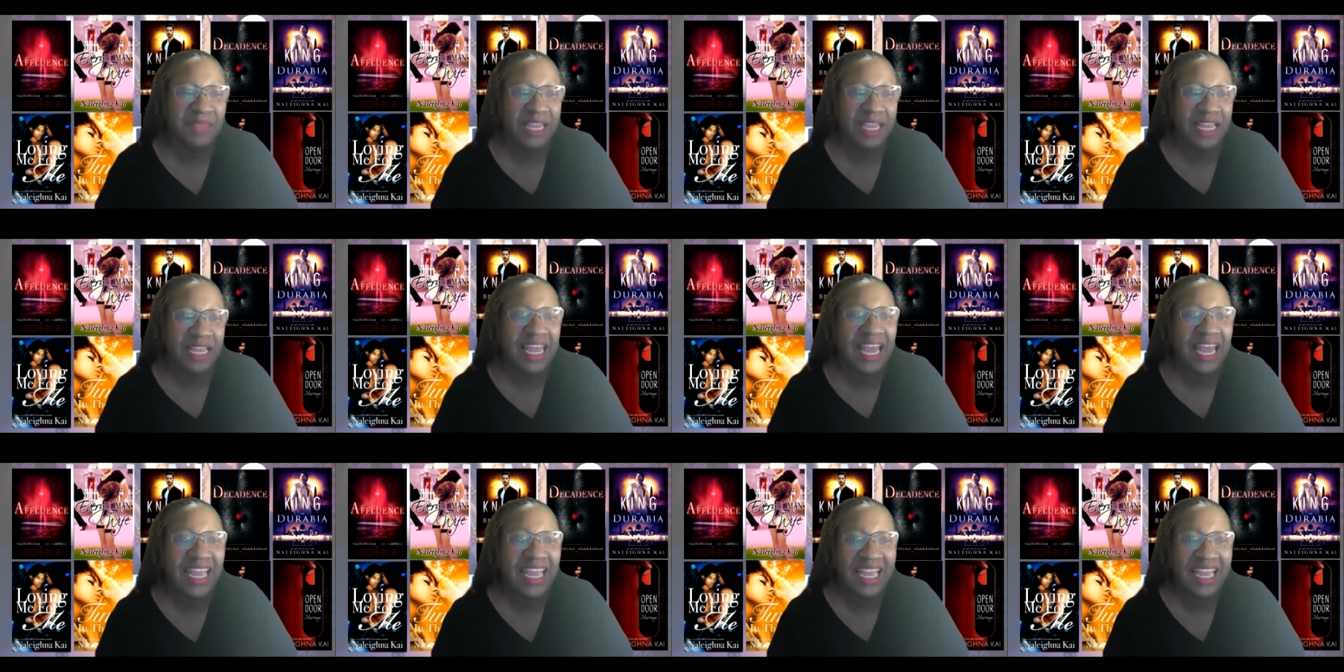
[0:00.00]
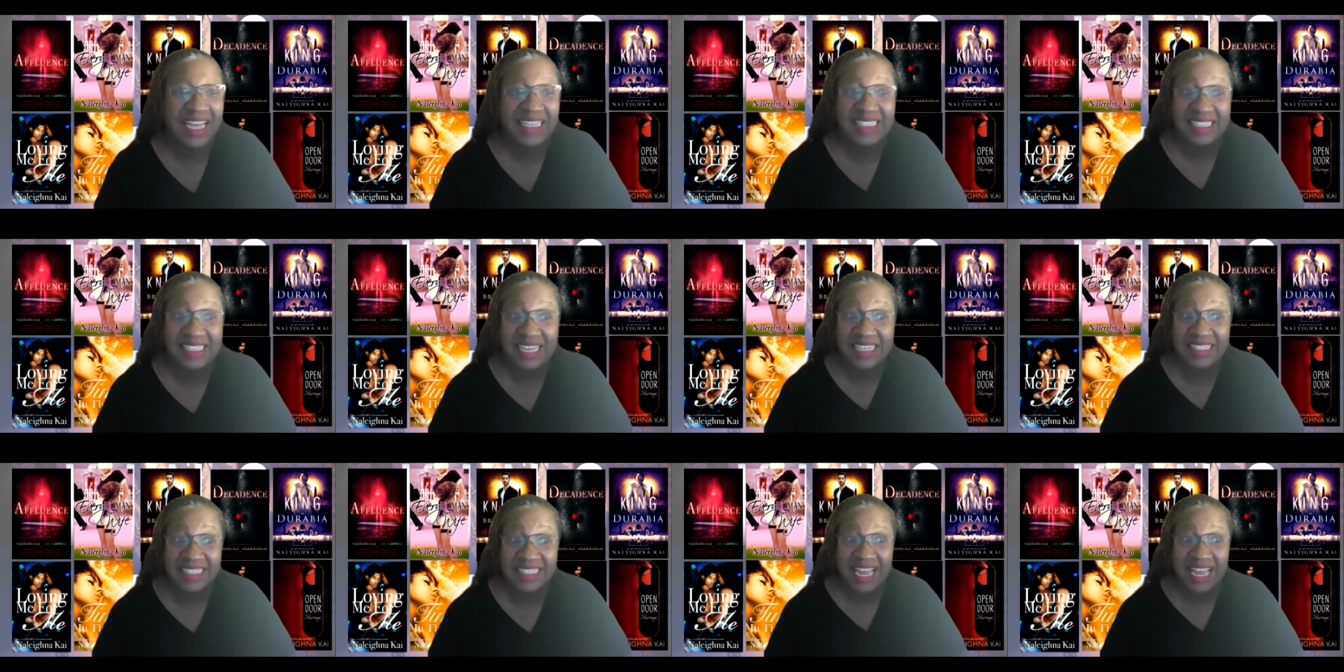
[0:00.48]
L I S
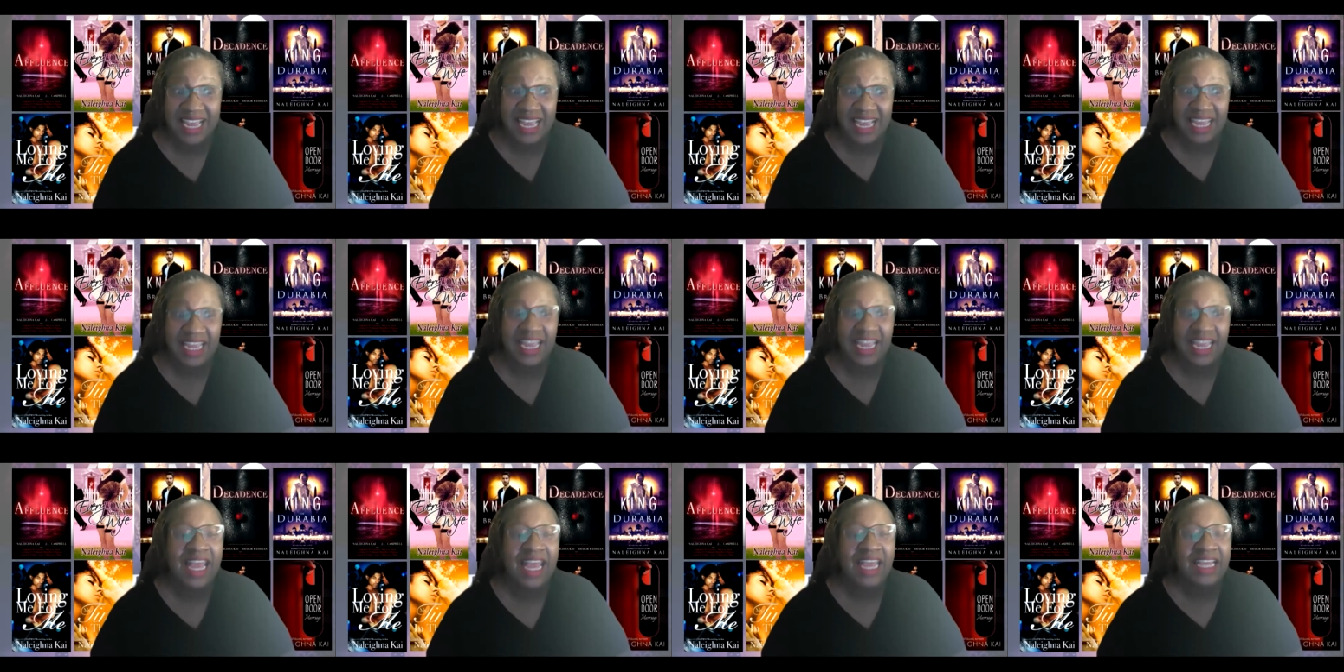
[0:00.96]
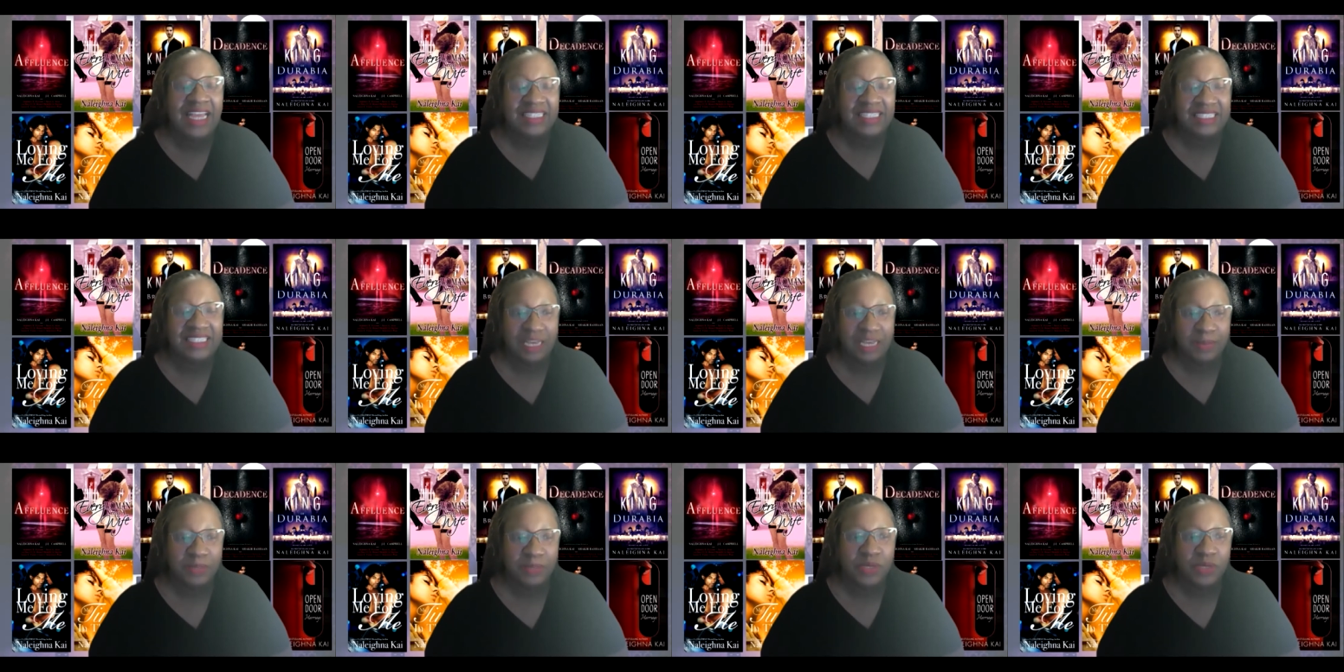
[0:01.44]
S A
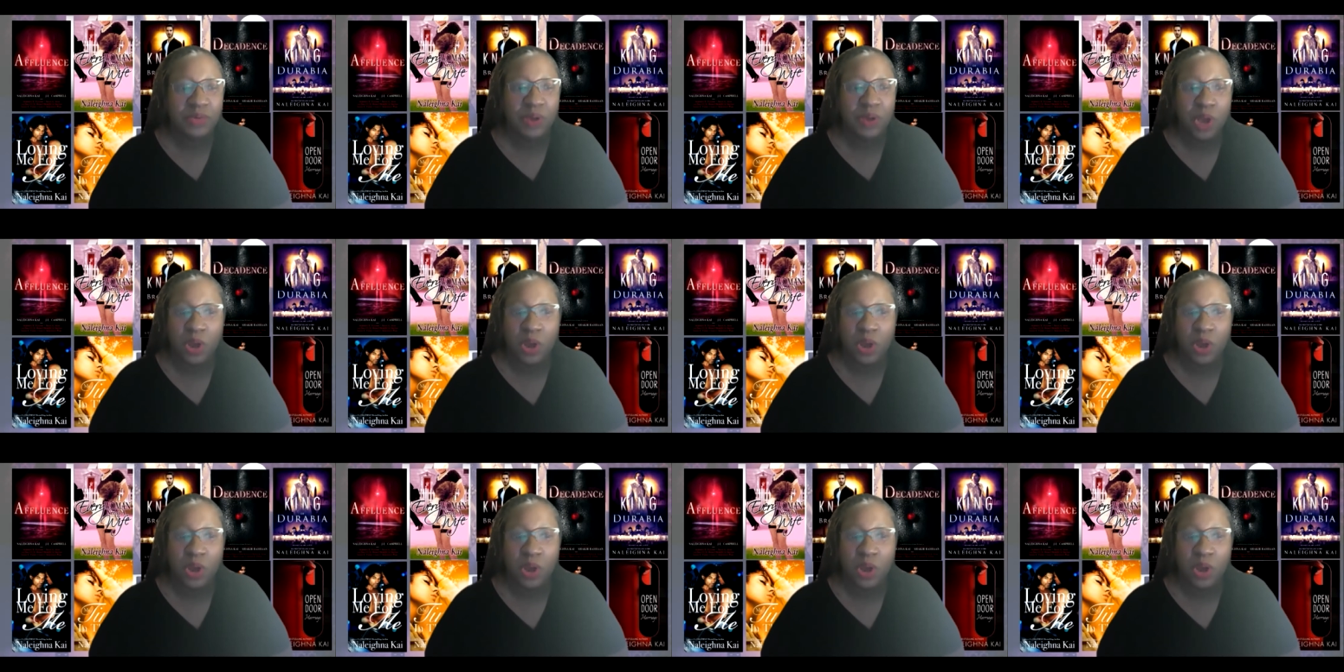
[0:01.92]
W